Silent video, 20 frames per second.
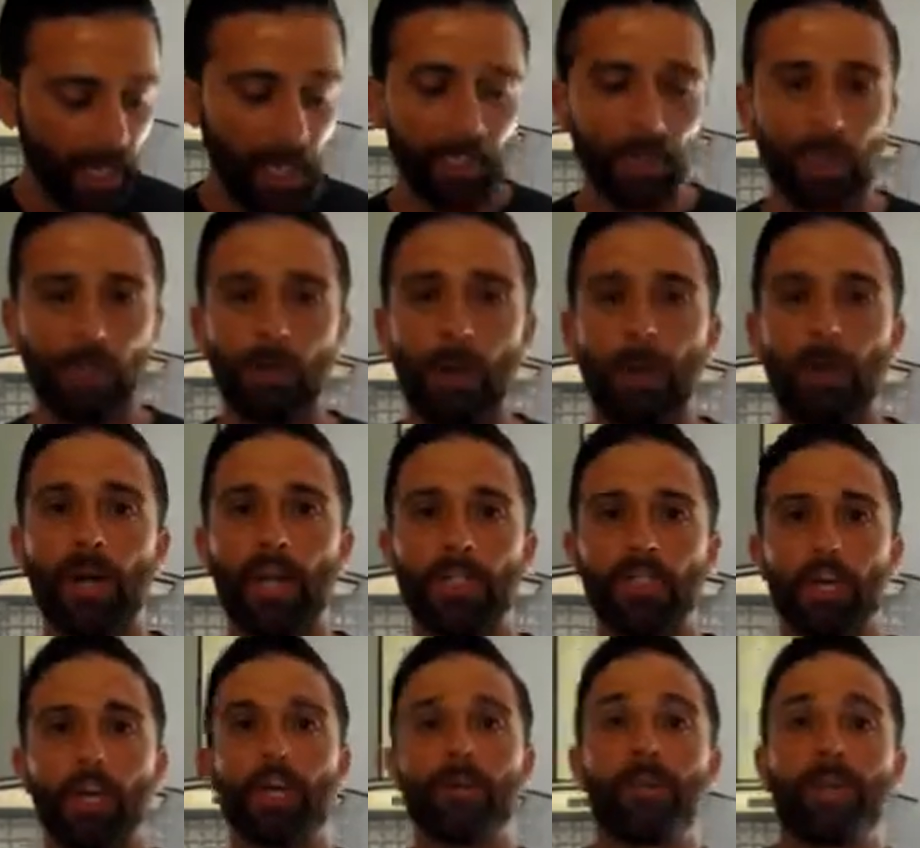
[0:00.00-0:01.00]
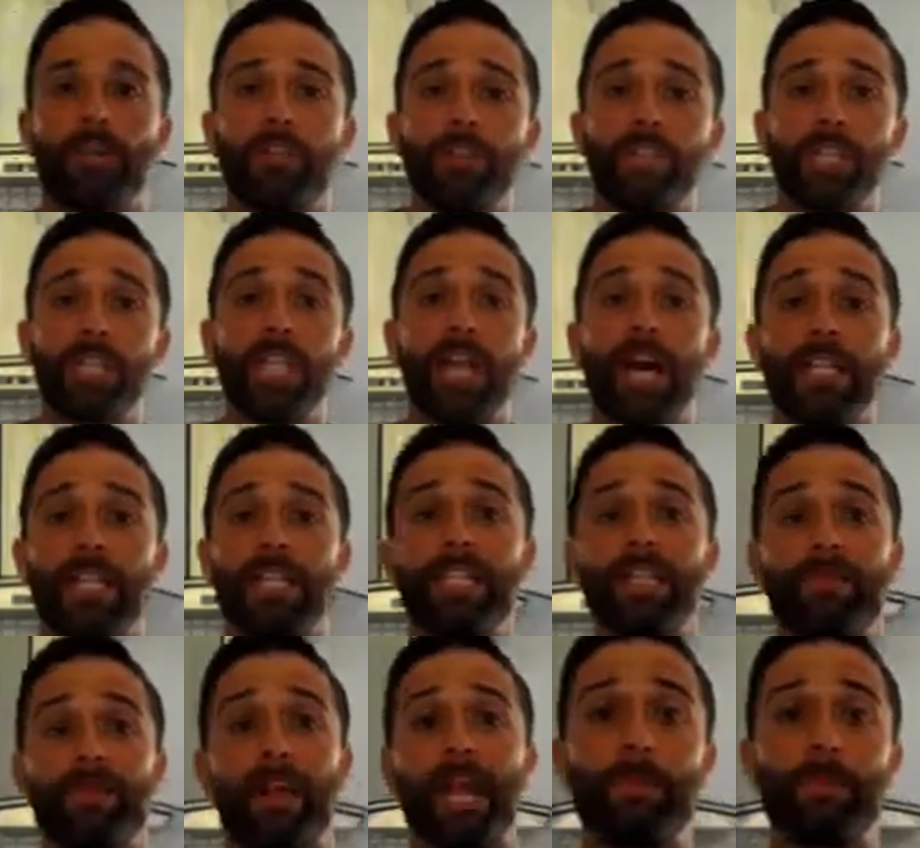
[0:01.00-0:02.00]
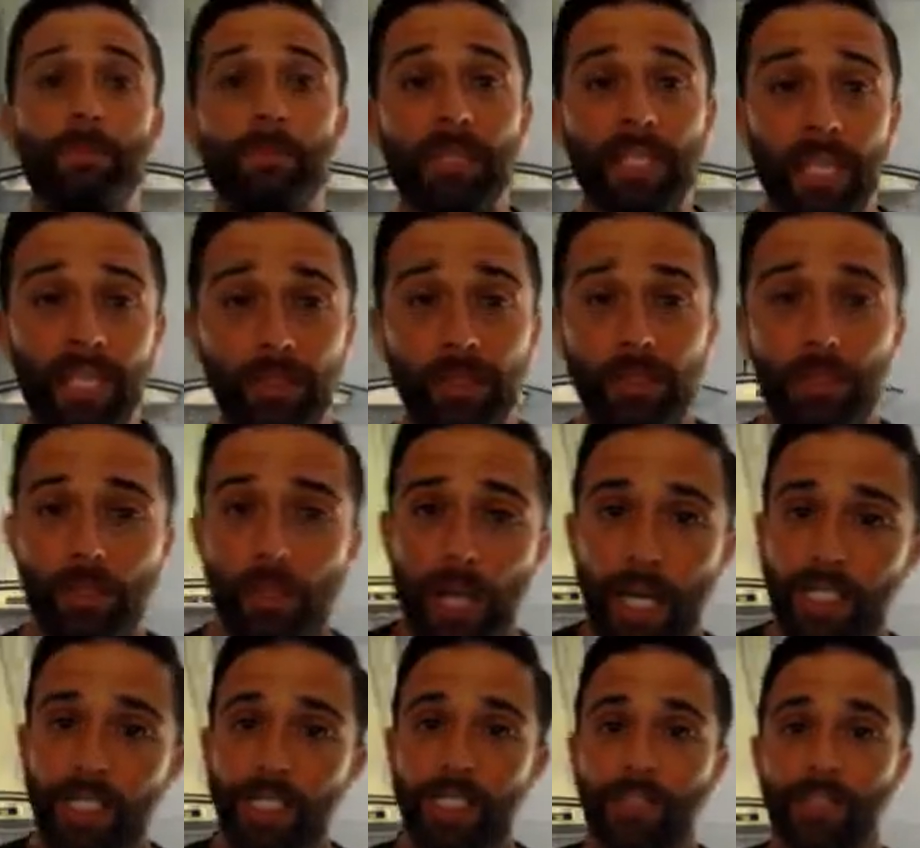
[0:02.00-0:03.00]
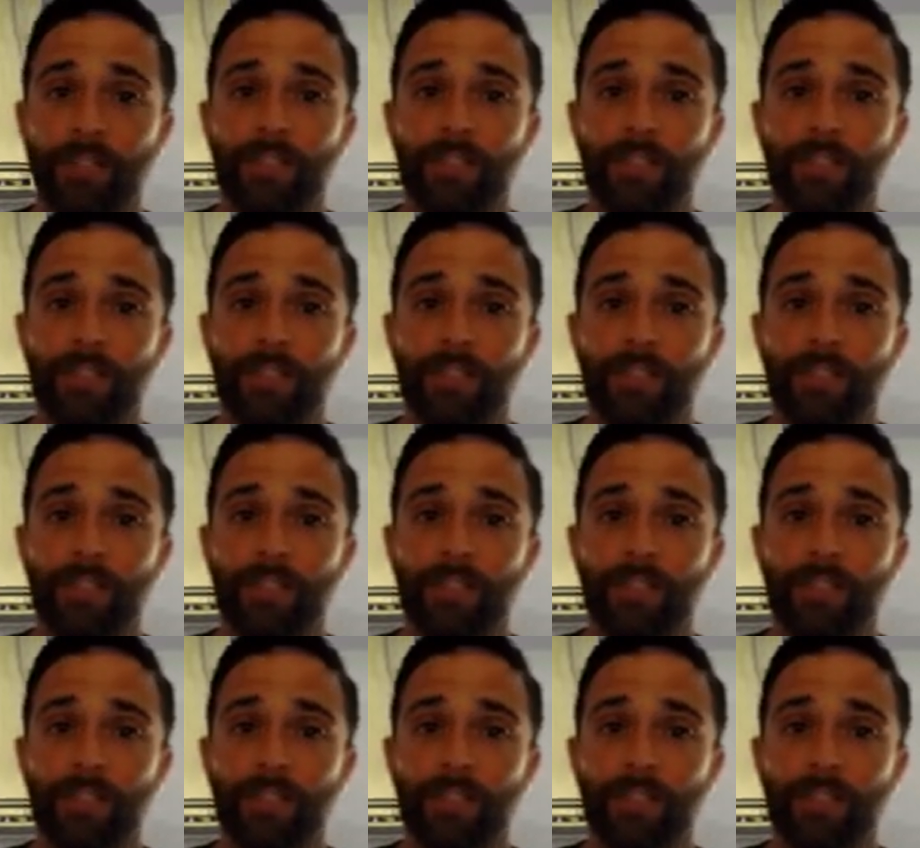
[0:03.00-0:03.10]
So that's what I want to talk about. And there's a lot of different optimization strategies.